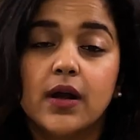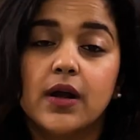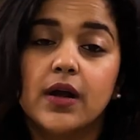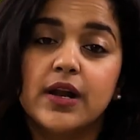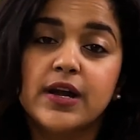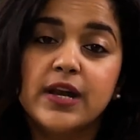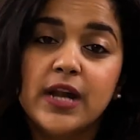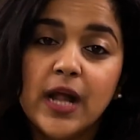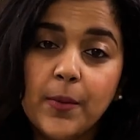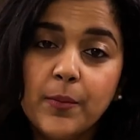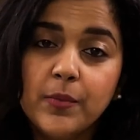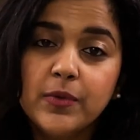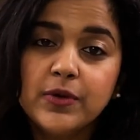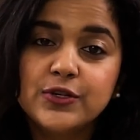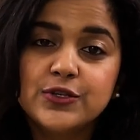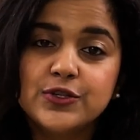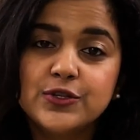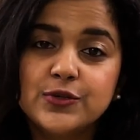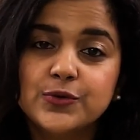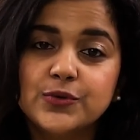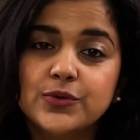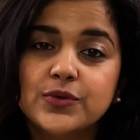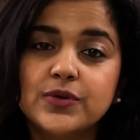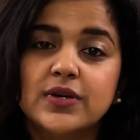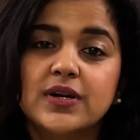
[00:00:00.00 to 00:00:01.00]
Number
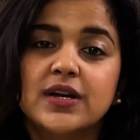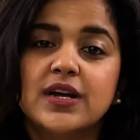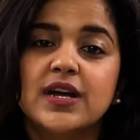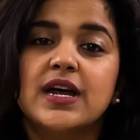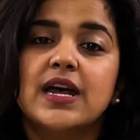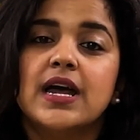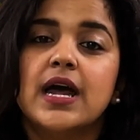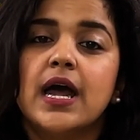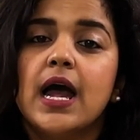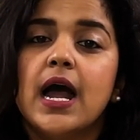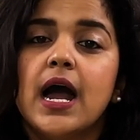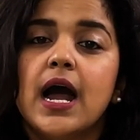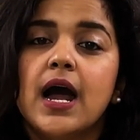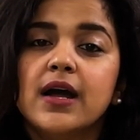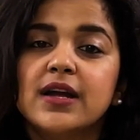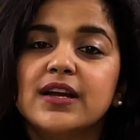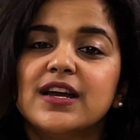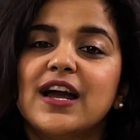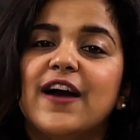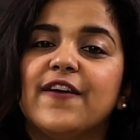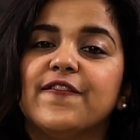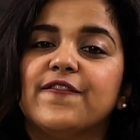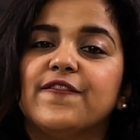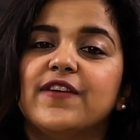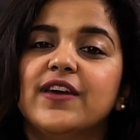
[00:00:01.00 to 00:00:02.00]
2, a
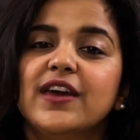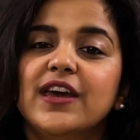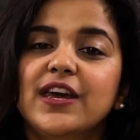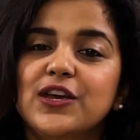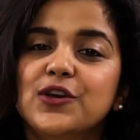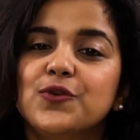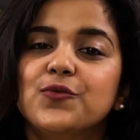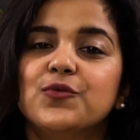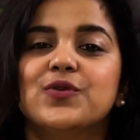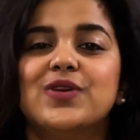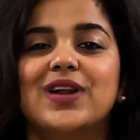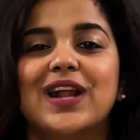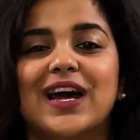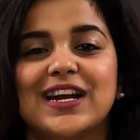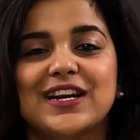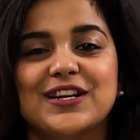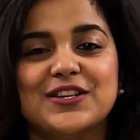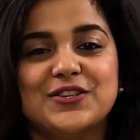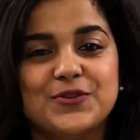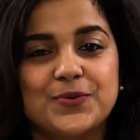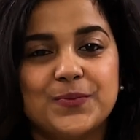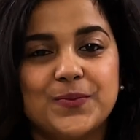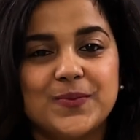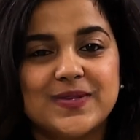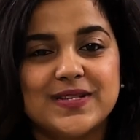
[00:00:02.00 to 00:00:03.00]
cafe you would like
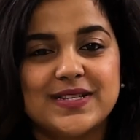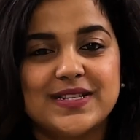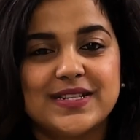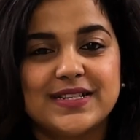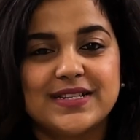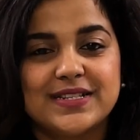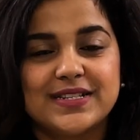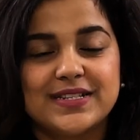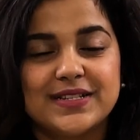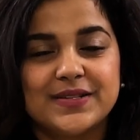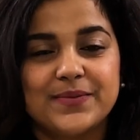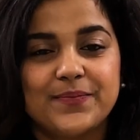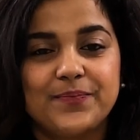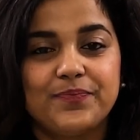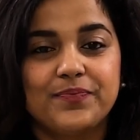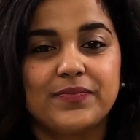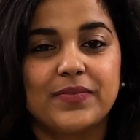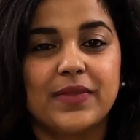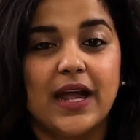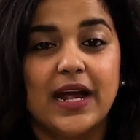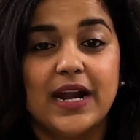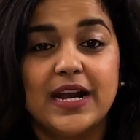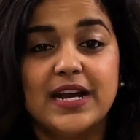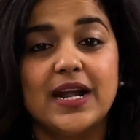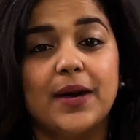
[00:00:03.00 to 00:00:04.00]
to visit.
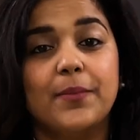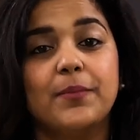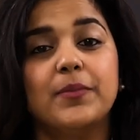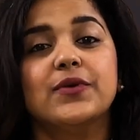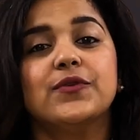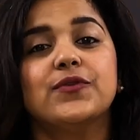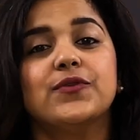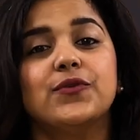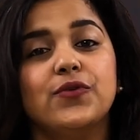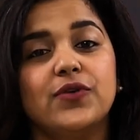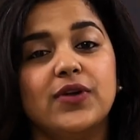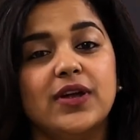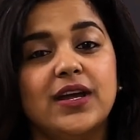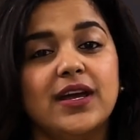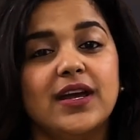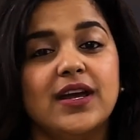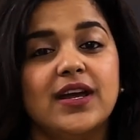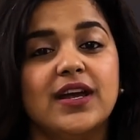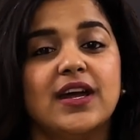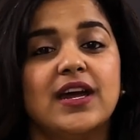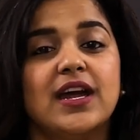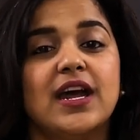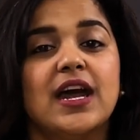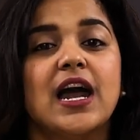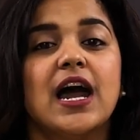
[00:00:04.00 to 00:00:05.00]
Number
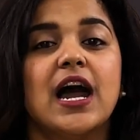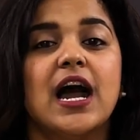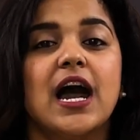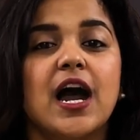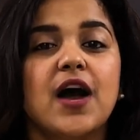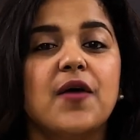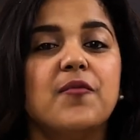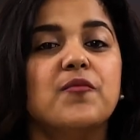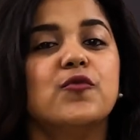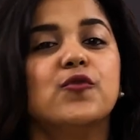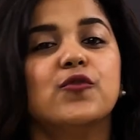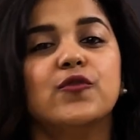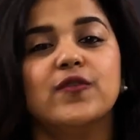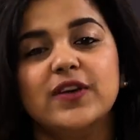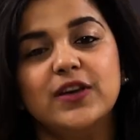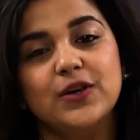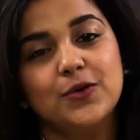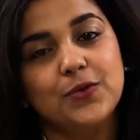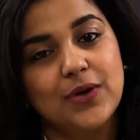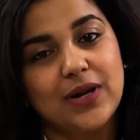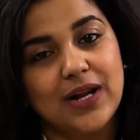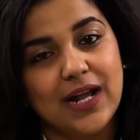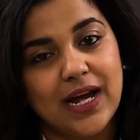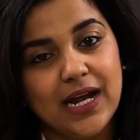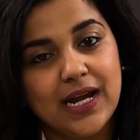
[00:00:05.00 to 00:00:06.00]
3, a movie
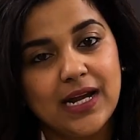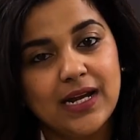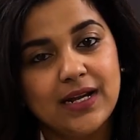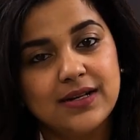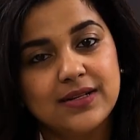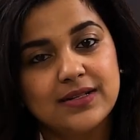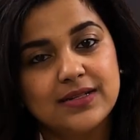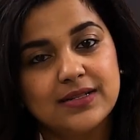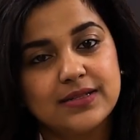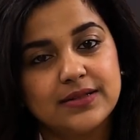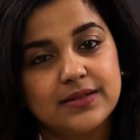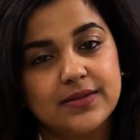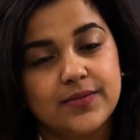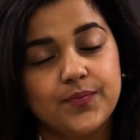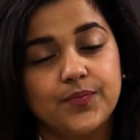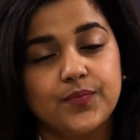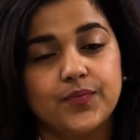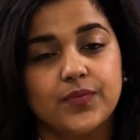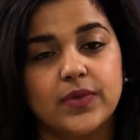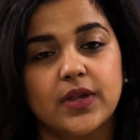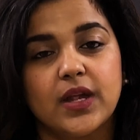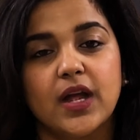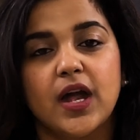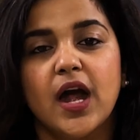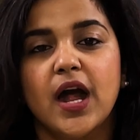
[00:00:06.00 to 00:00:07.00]
you liked.
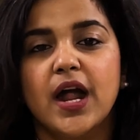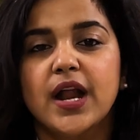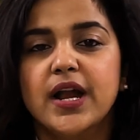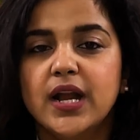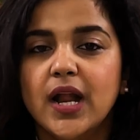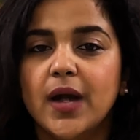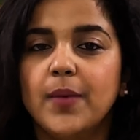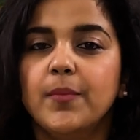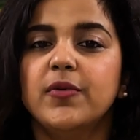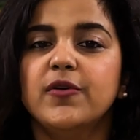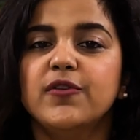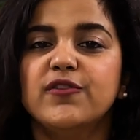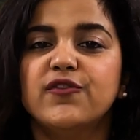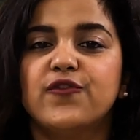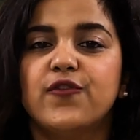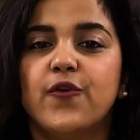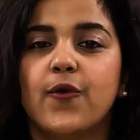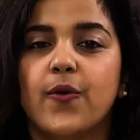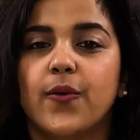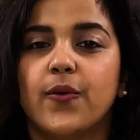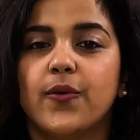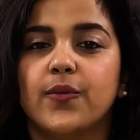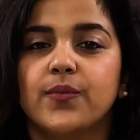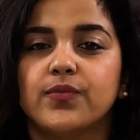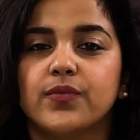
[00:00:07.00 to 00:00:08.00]
Number
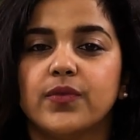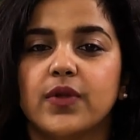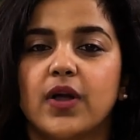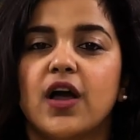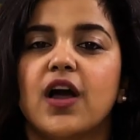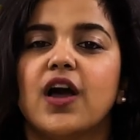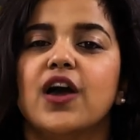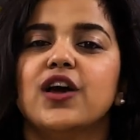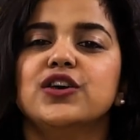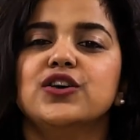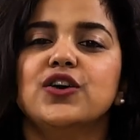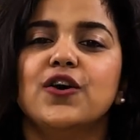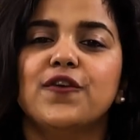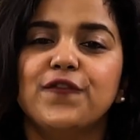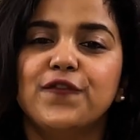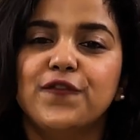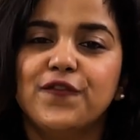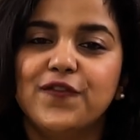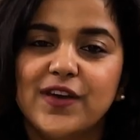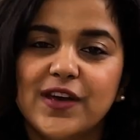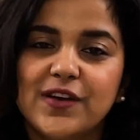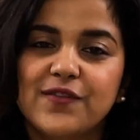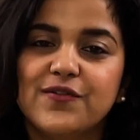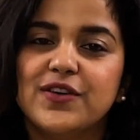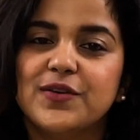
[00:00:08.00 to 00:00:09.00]
4, your
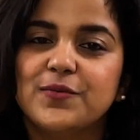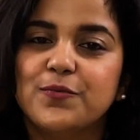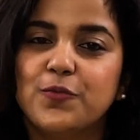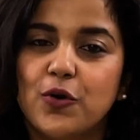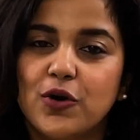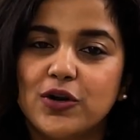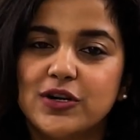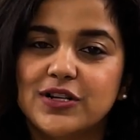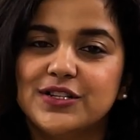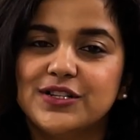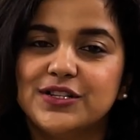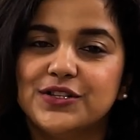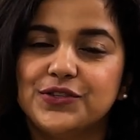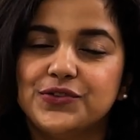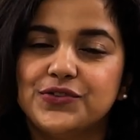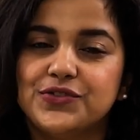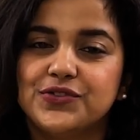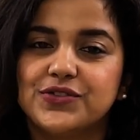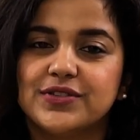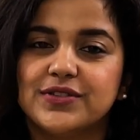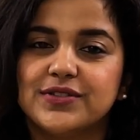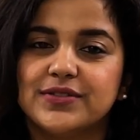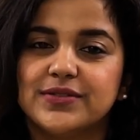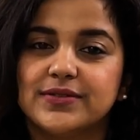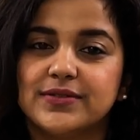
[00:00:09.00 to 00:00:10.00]
favorite
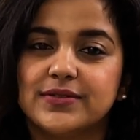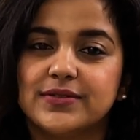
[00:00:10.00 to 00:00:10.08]
politician.